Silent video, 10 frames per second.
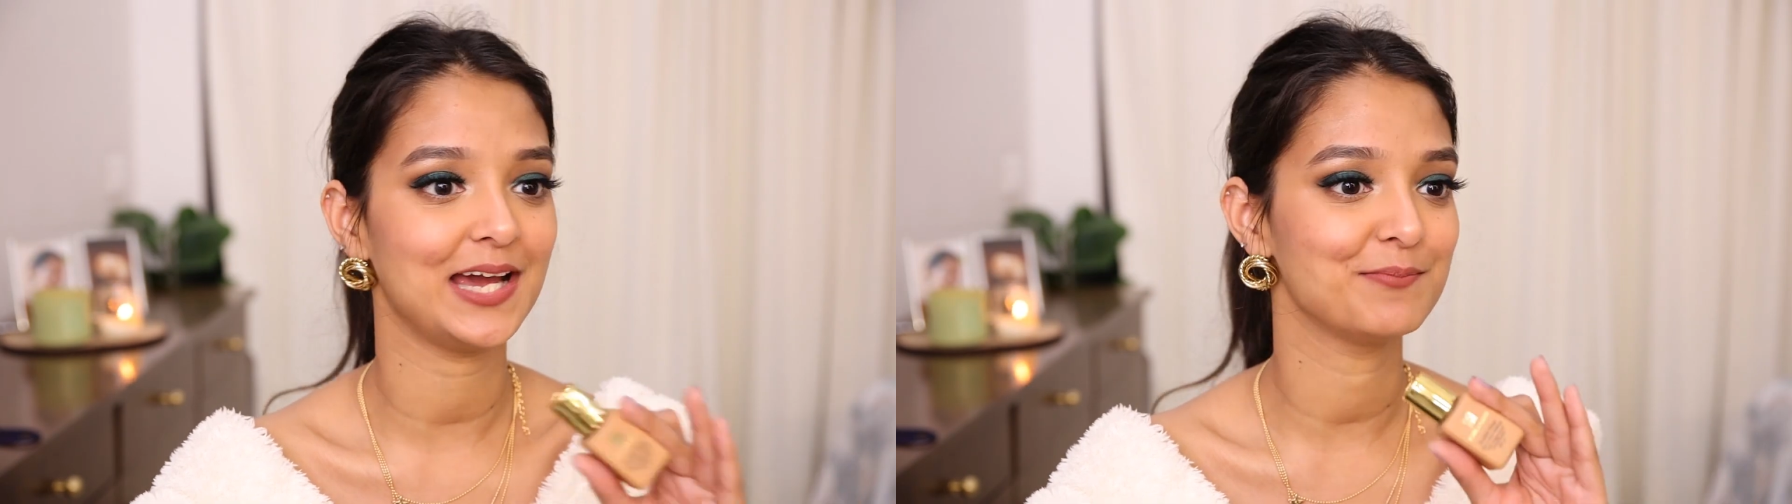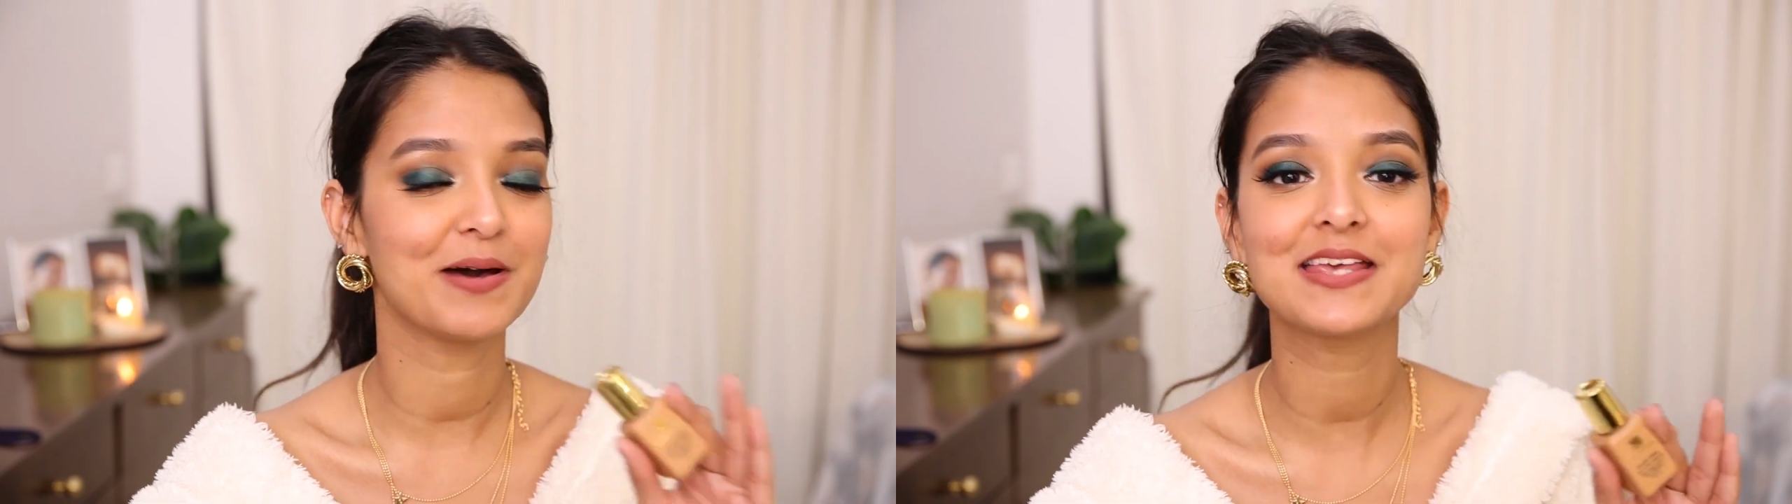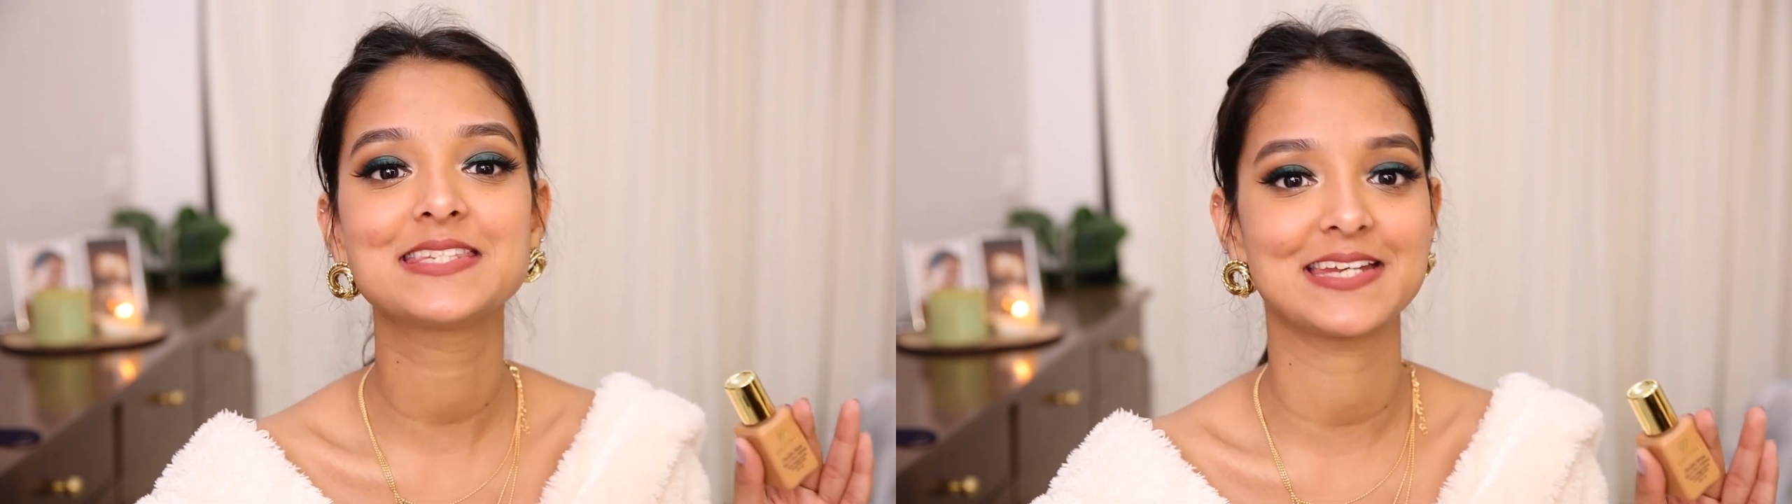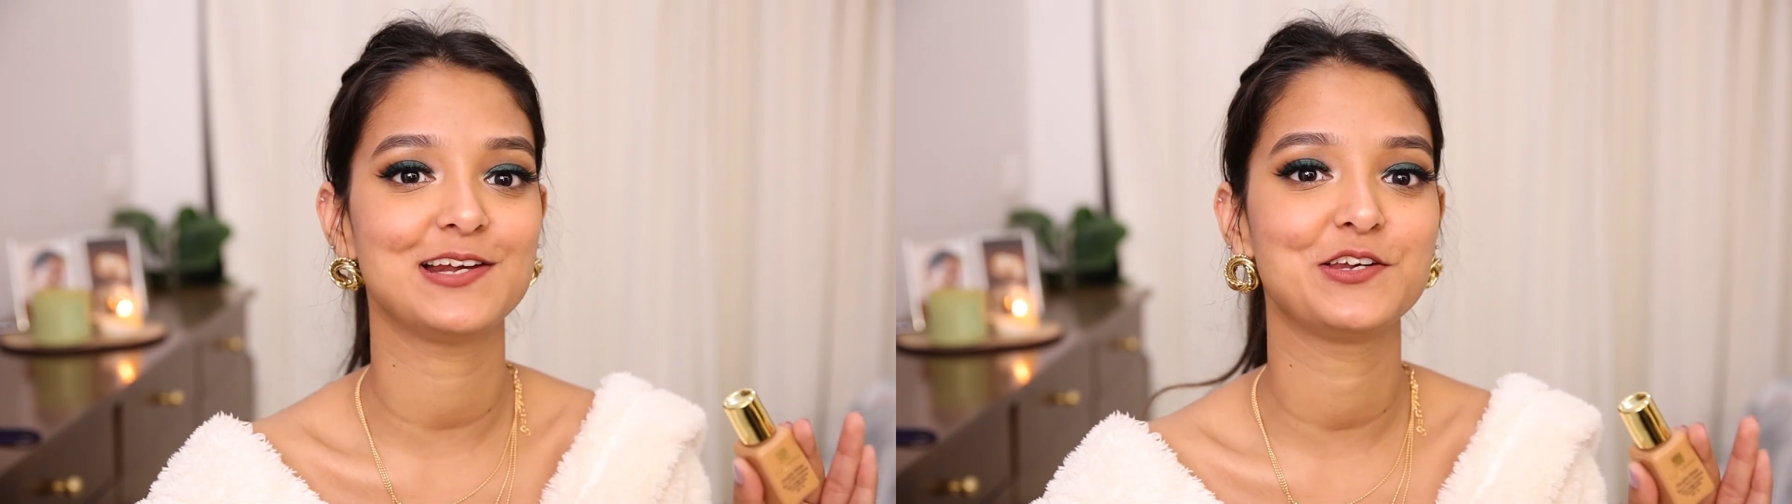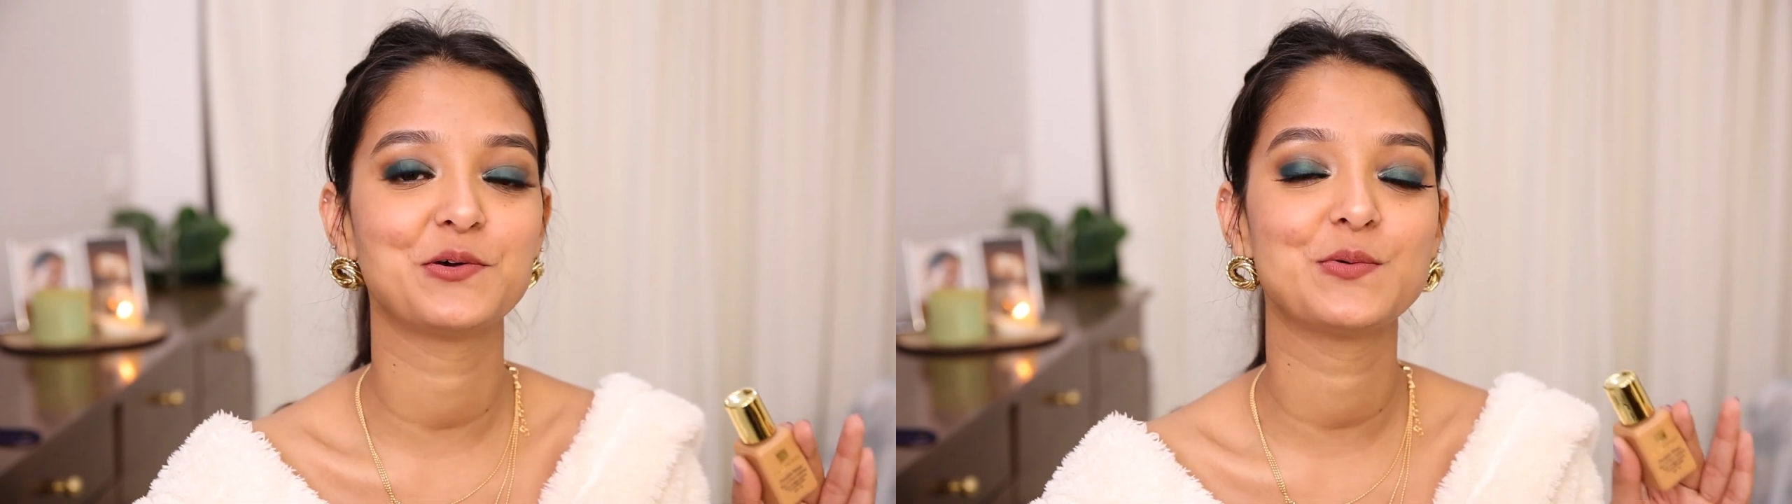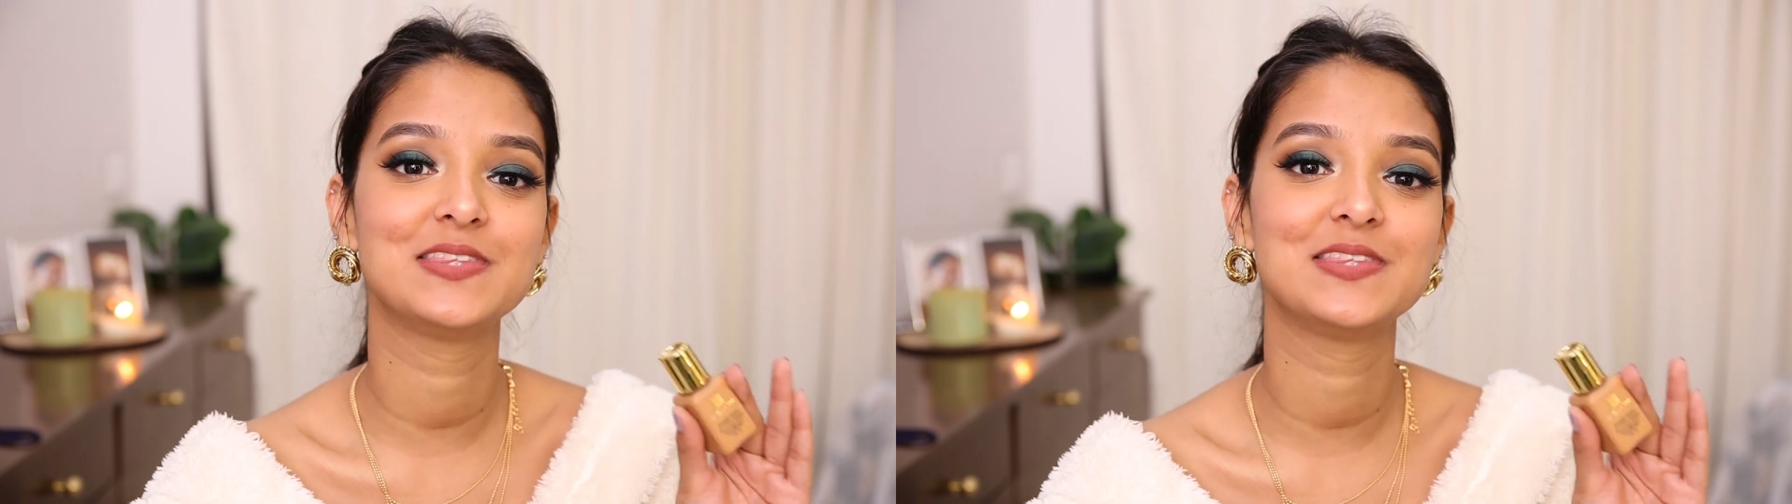I must tell you,